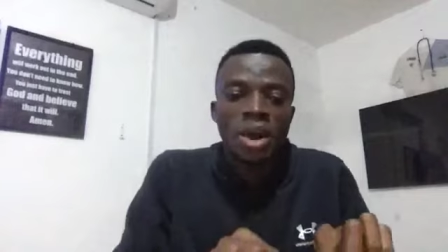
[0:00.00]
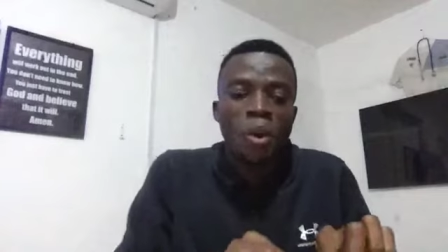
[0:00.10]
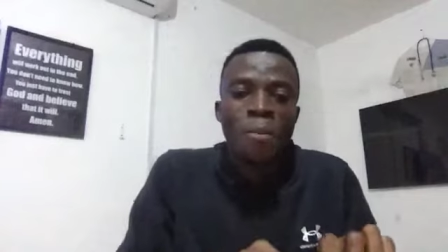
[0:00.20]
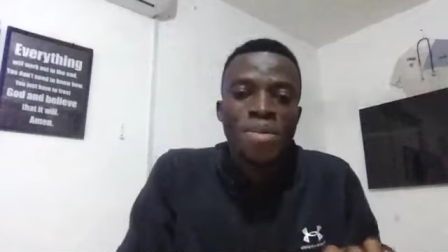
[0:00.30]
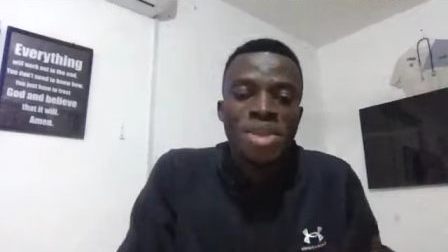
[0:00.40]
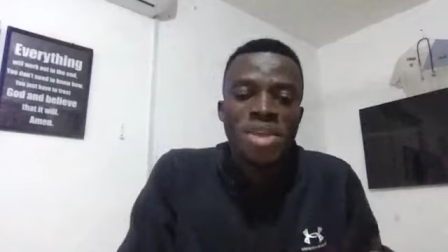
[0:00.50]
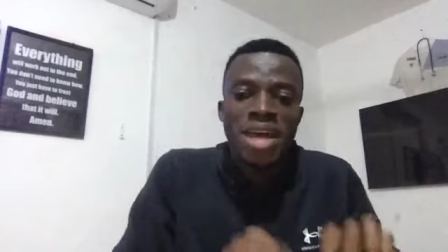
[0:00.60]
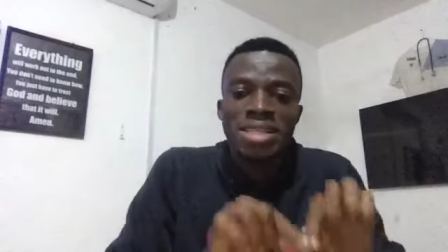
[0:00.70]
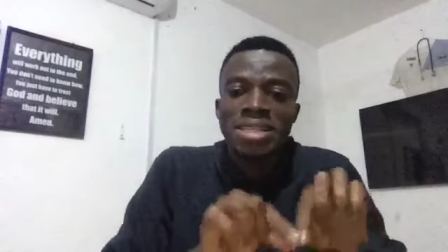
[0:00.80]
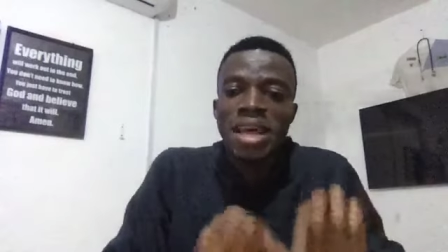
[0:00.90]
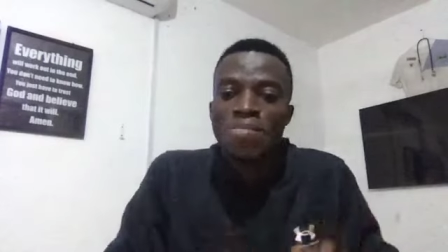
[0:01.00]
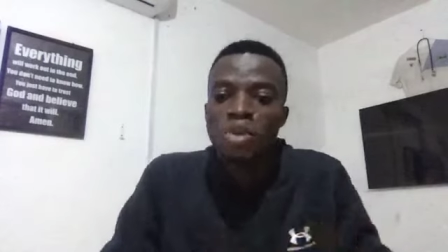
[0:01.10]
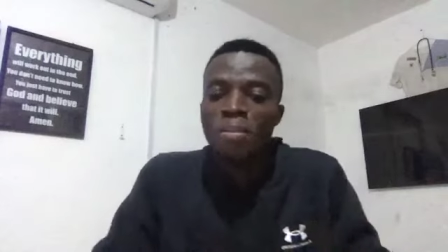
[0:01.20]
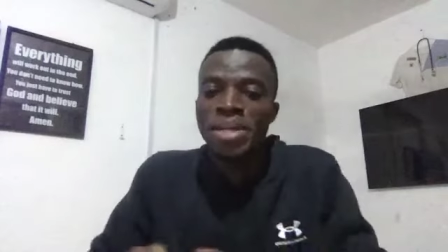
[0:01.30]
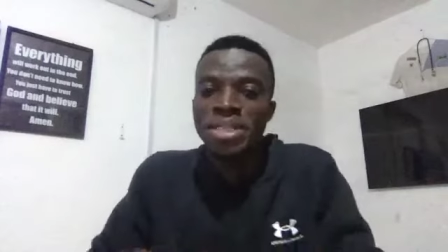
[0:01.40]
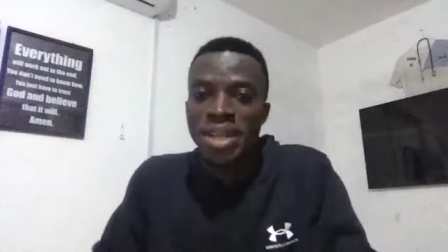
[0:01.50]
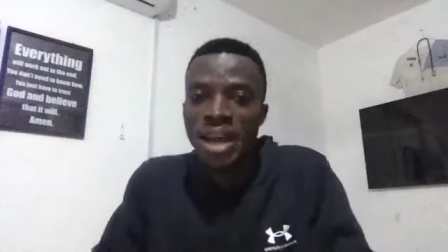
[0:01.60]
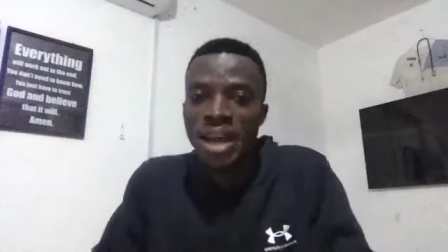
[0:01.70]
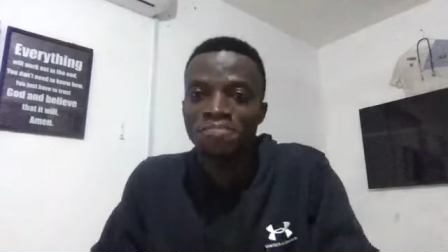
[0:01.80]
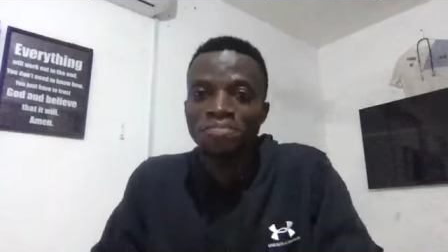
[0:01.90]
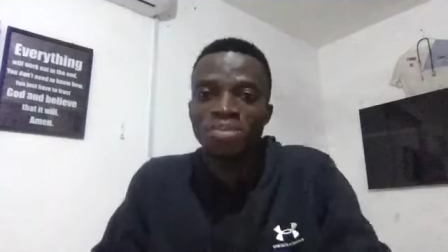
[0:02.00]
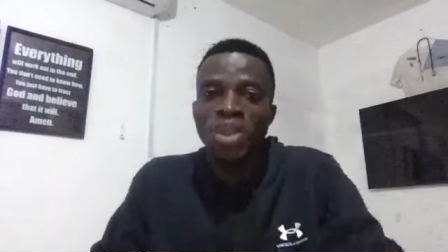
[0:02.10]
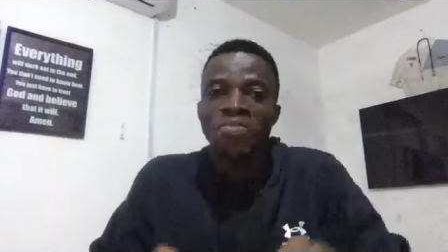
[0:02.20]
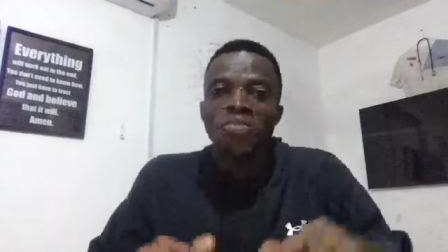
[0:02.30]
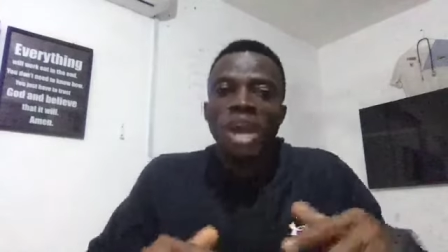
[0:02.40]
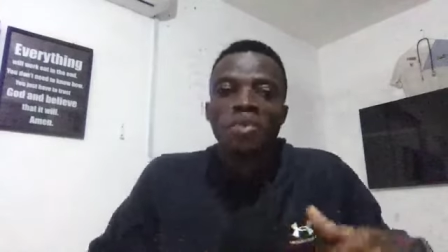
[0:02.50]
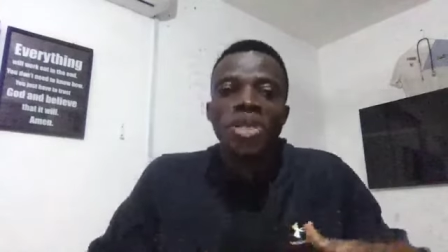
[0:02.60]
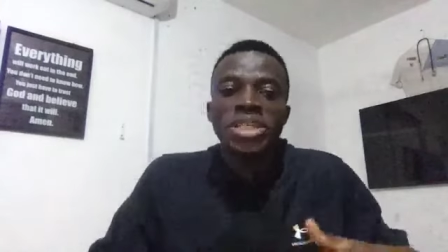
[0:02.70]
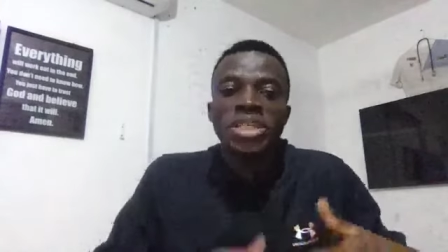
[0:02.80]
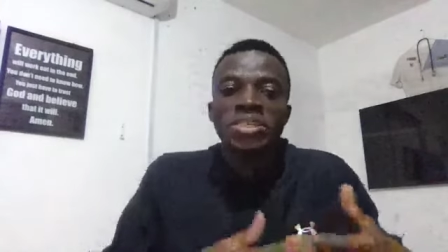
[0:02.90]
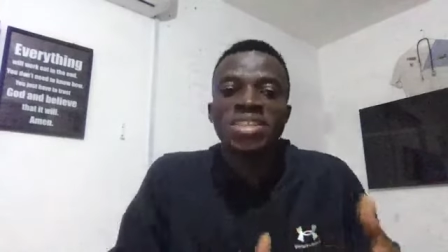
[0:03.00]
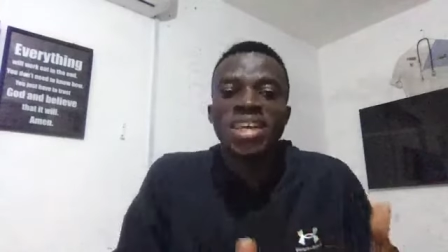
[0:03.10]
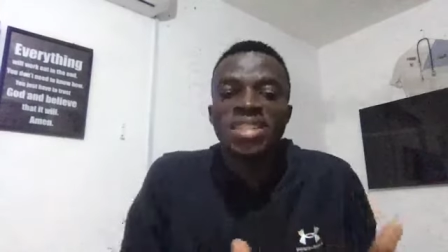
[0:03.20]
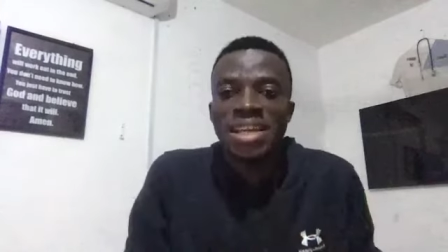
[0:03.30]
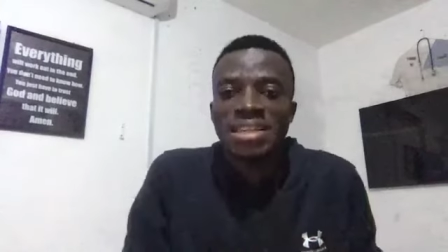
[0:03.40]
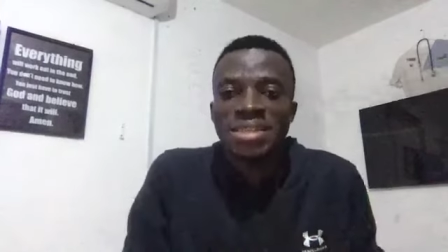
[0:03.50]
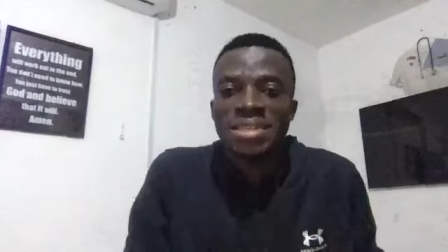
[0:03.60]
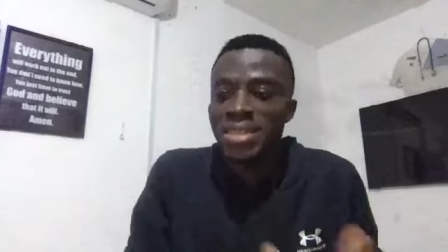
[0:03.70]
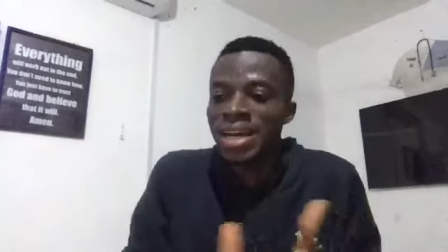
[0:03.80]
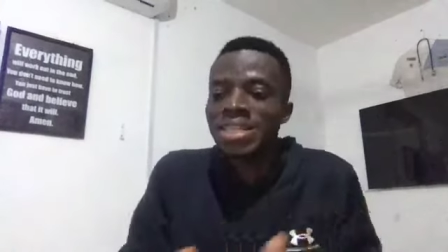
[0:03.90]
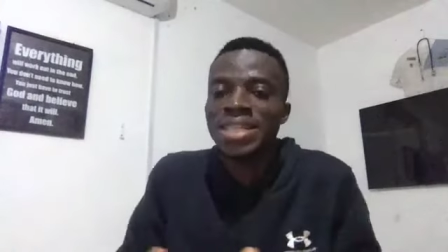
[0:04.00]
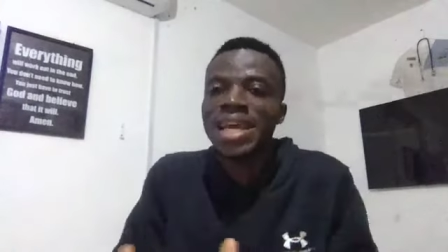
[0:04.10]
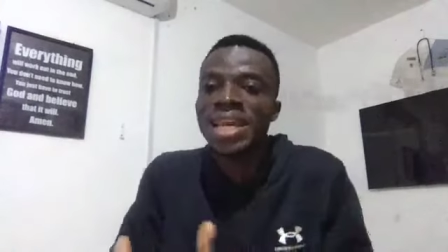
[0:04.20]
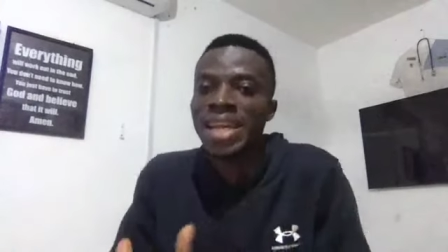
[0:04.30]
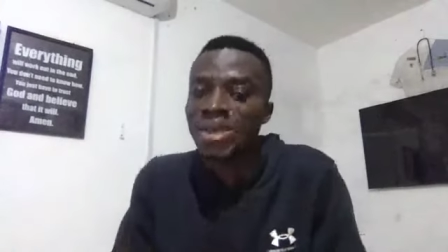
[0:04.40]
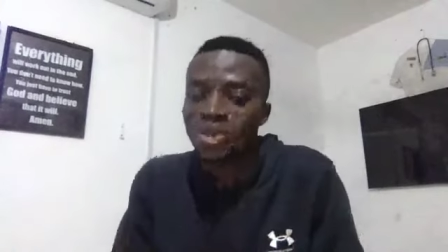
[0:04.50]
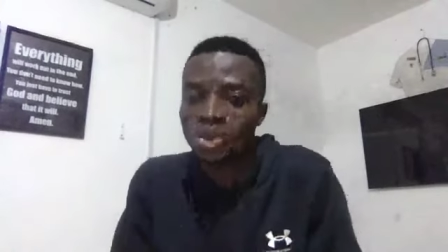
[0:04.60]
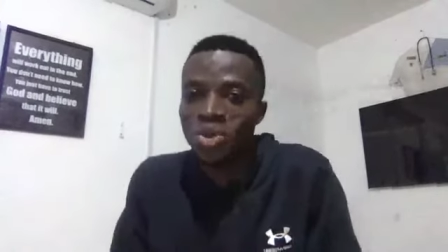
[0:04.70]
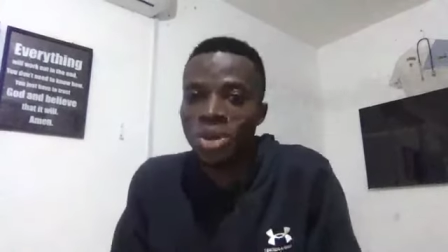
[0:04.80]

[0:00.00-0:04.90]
obi sell property. Ah. Valuation no saying sika saying that so.